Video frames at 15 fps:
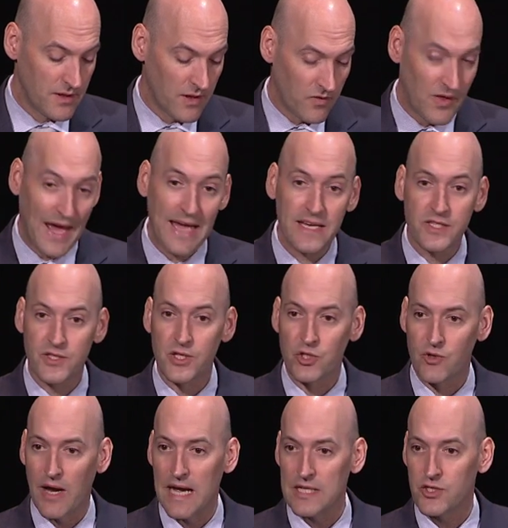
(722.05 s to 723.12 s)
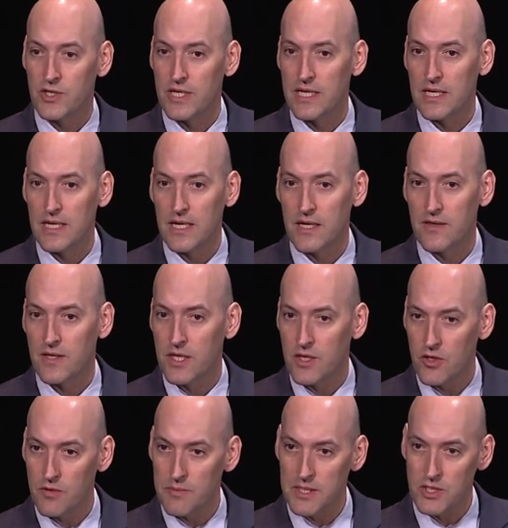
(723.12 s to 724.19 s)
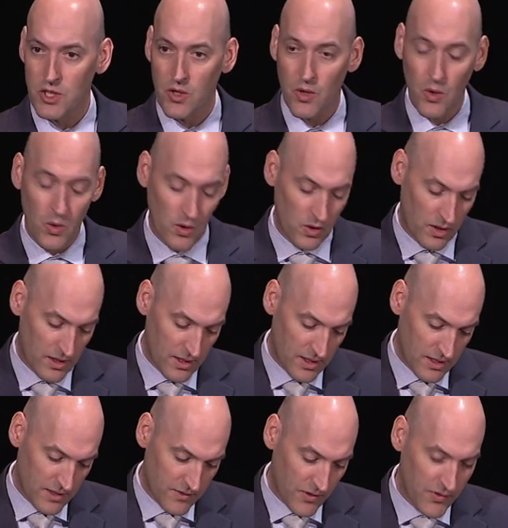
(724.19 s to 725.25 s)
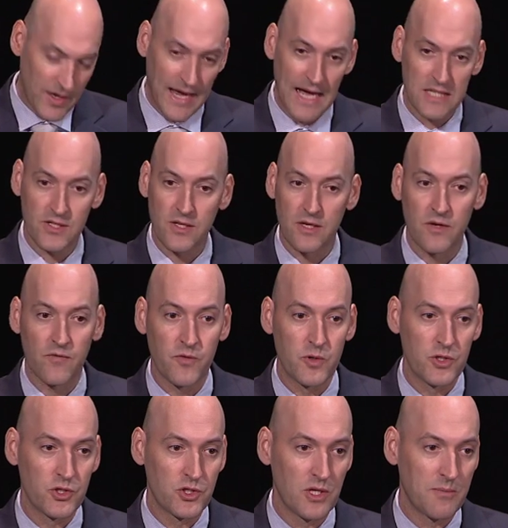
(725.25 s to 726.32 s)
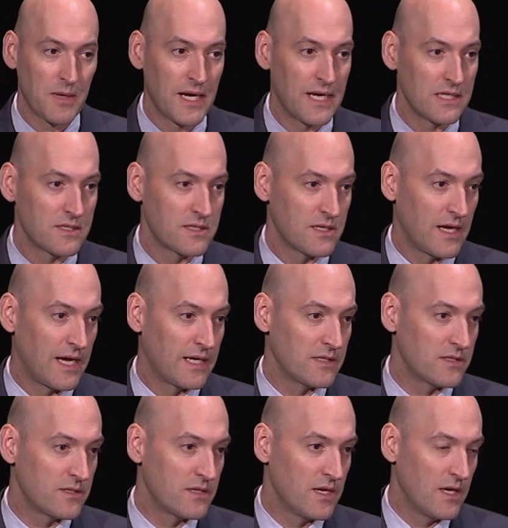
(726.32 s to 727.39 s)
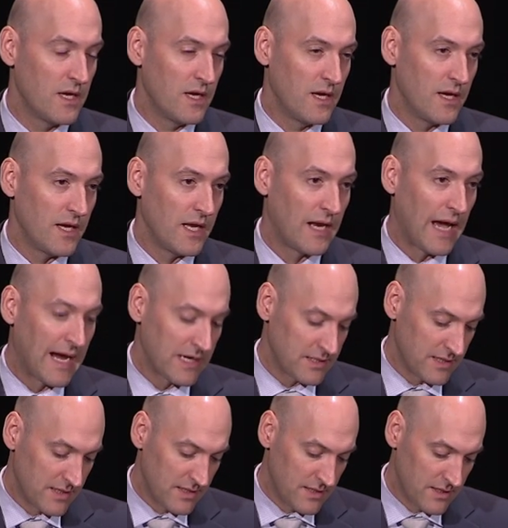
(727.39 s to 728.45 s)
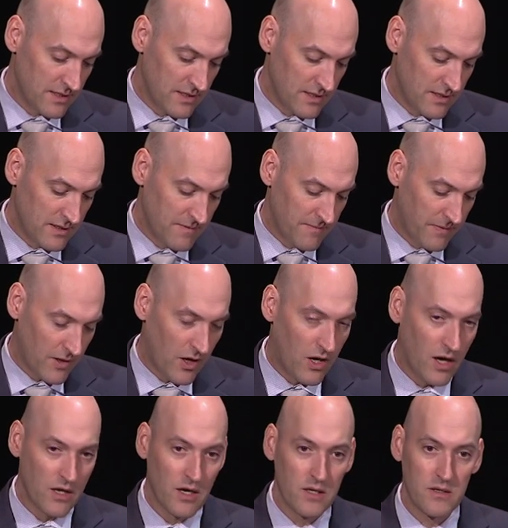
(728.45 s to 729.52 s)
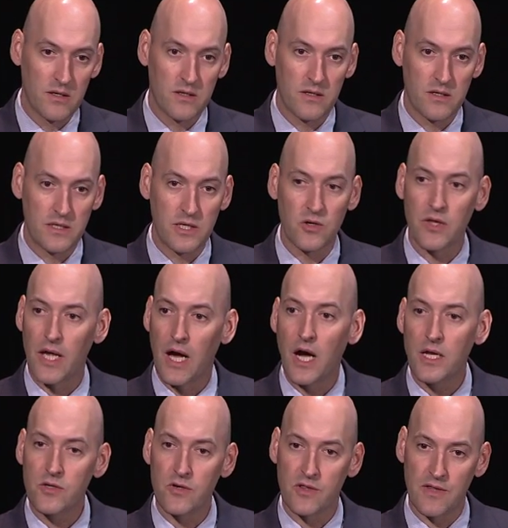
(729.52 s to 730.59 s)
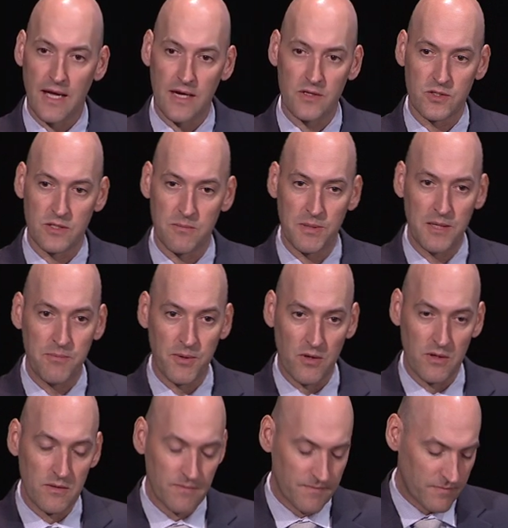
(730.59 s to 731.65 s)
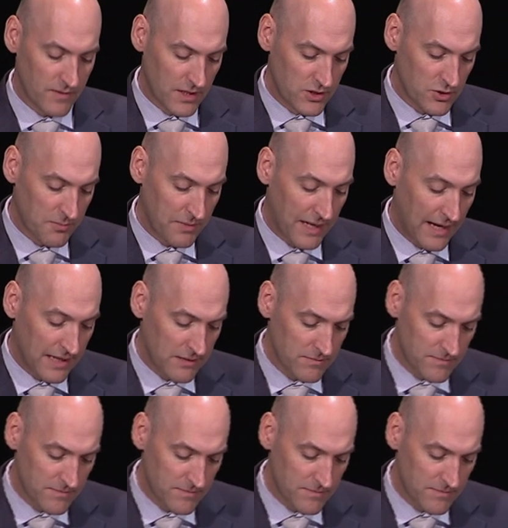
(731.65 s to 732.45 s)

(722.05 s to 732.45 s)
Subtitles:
That is the tragedy and the human toll that the accident of Fukushima has enacted on nearly 100,000 people in Japan.